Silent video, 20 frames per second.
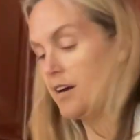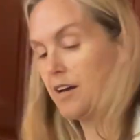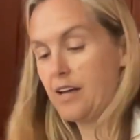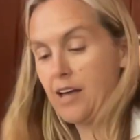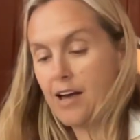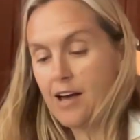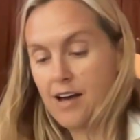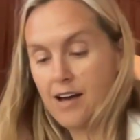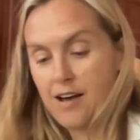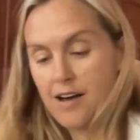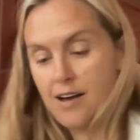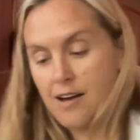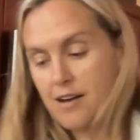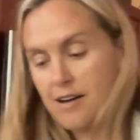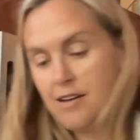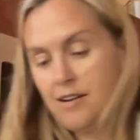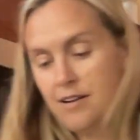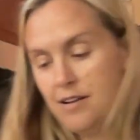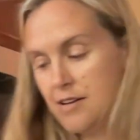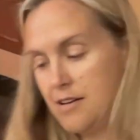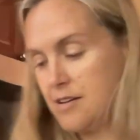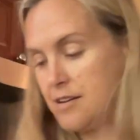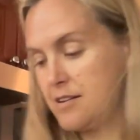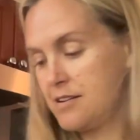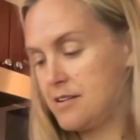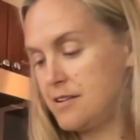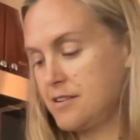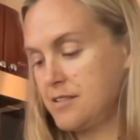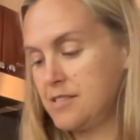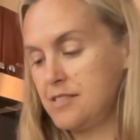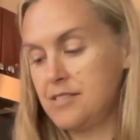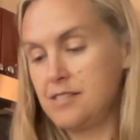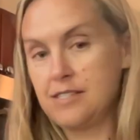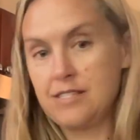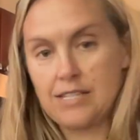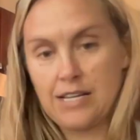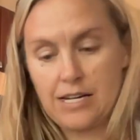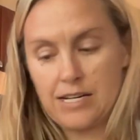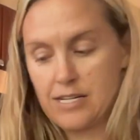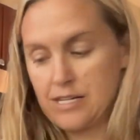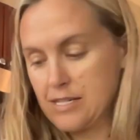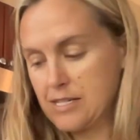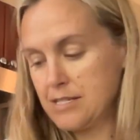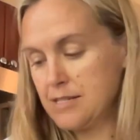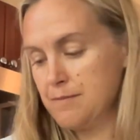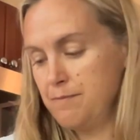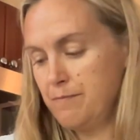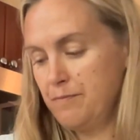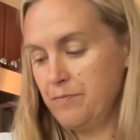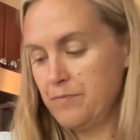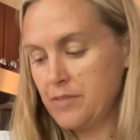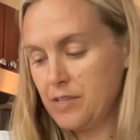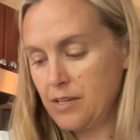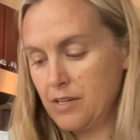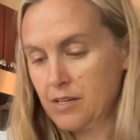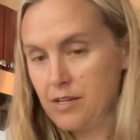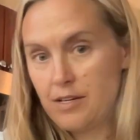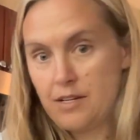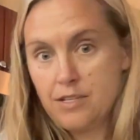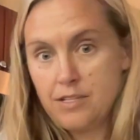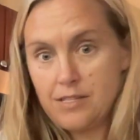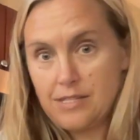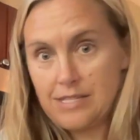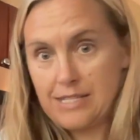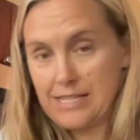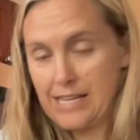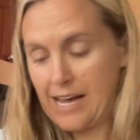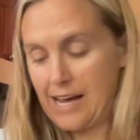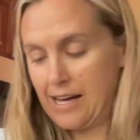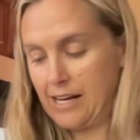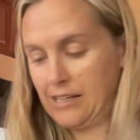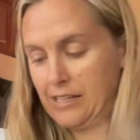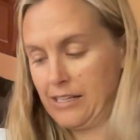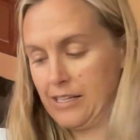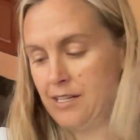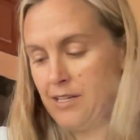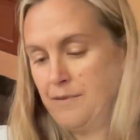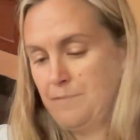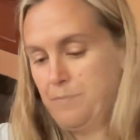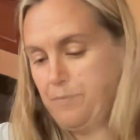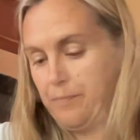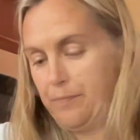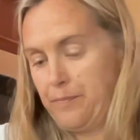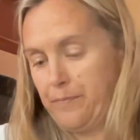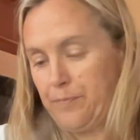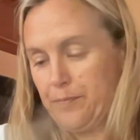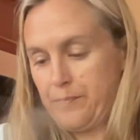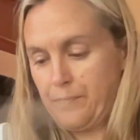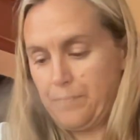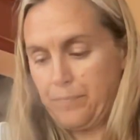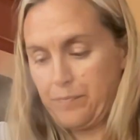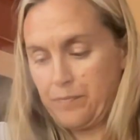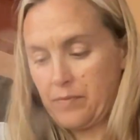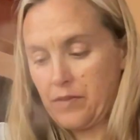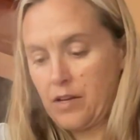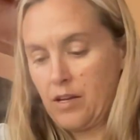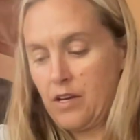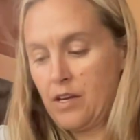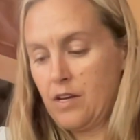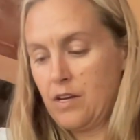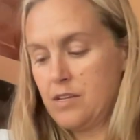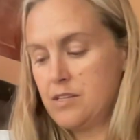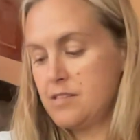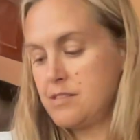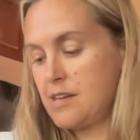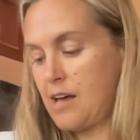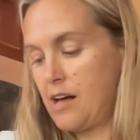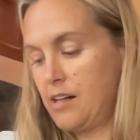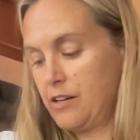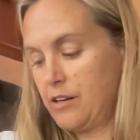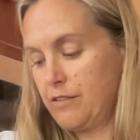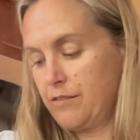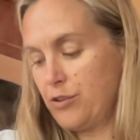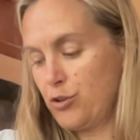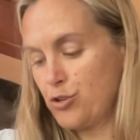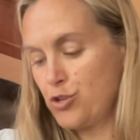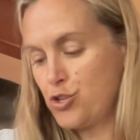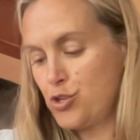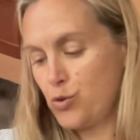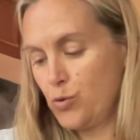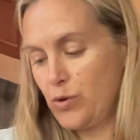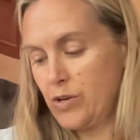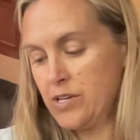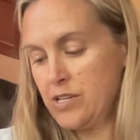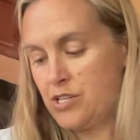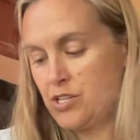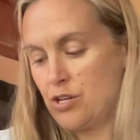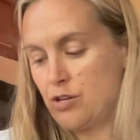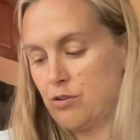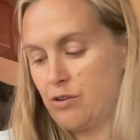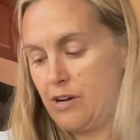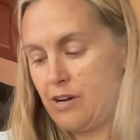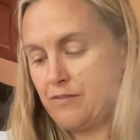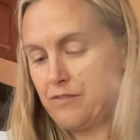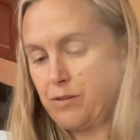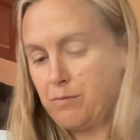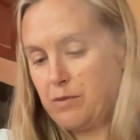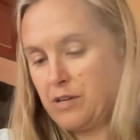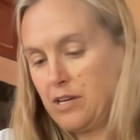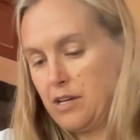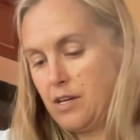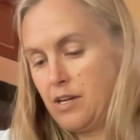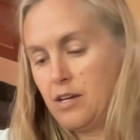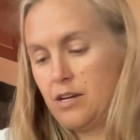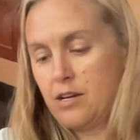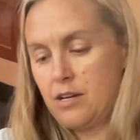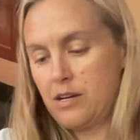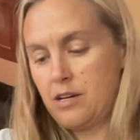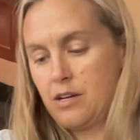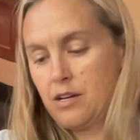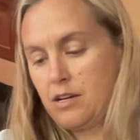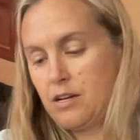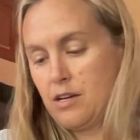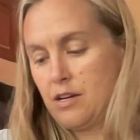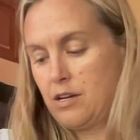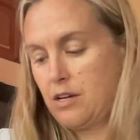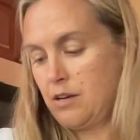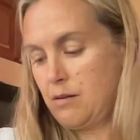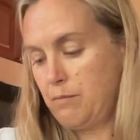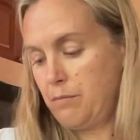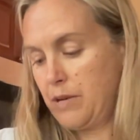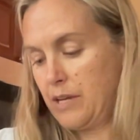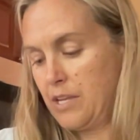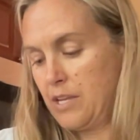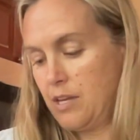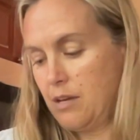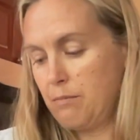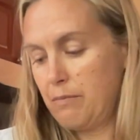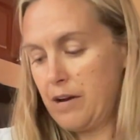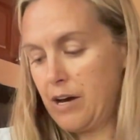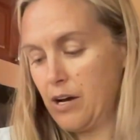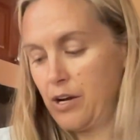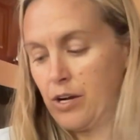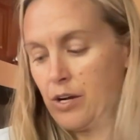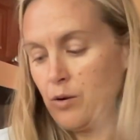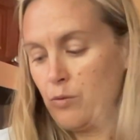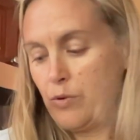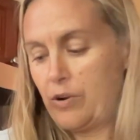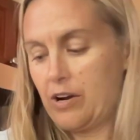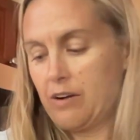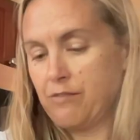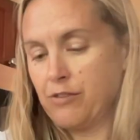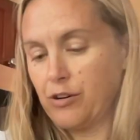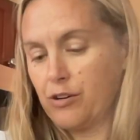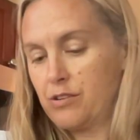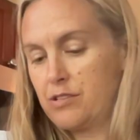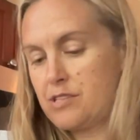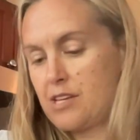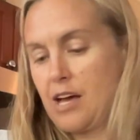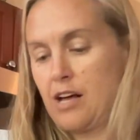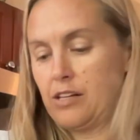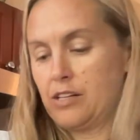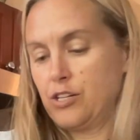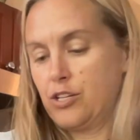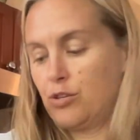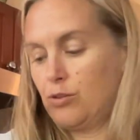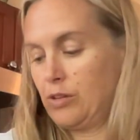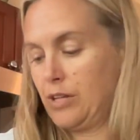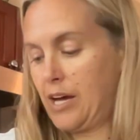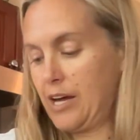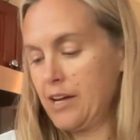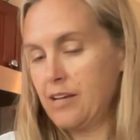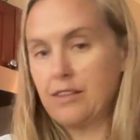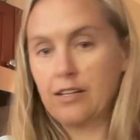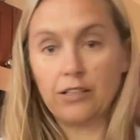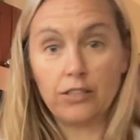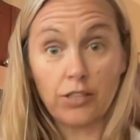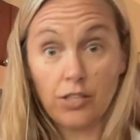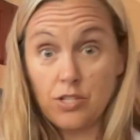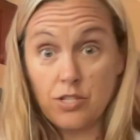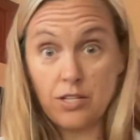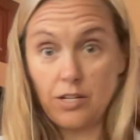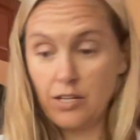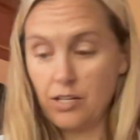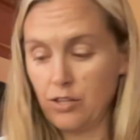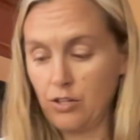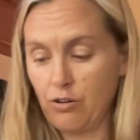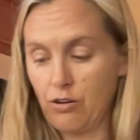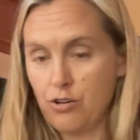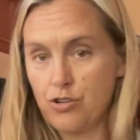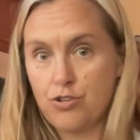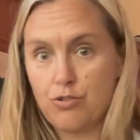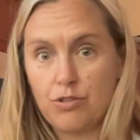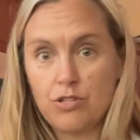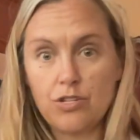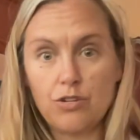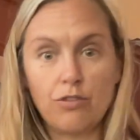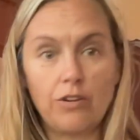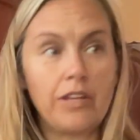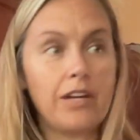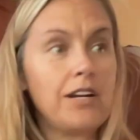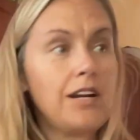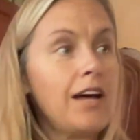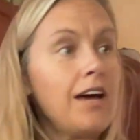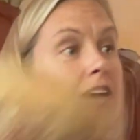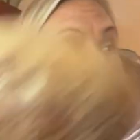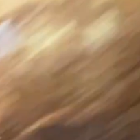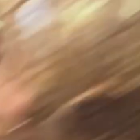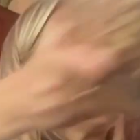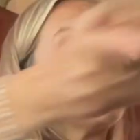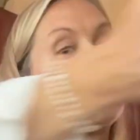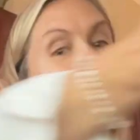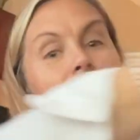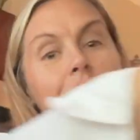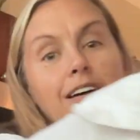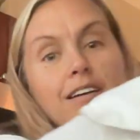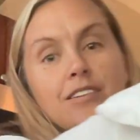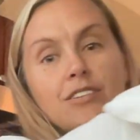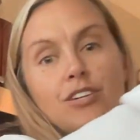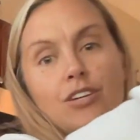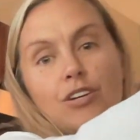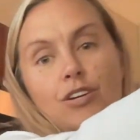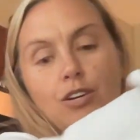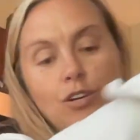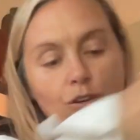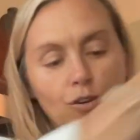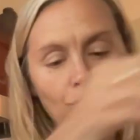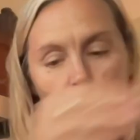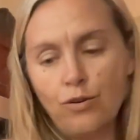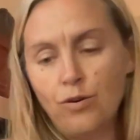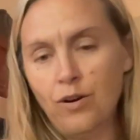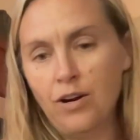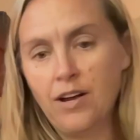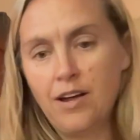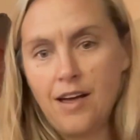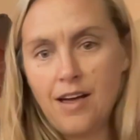I add some salad. Salad of your choice. You don't have to be picky about it. Whatever salad you like that looks good in the grocery store that day. I'll hand that to you.